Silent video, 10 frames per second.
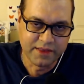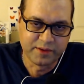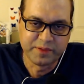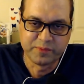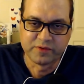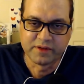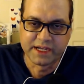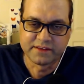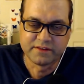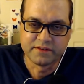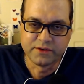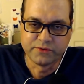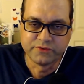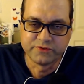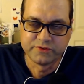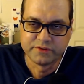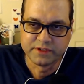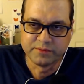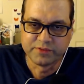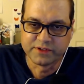I think people liked those
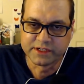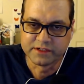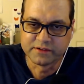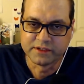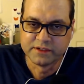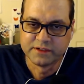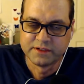in particular.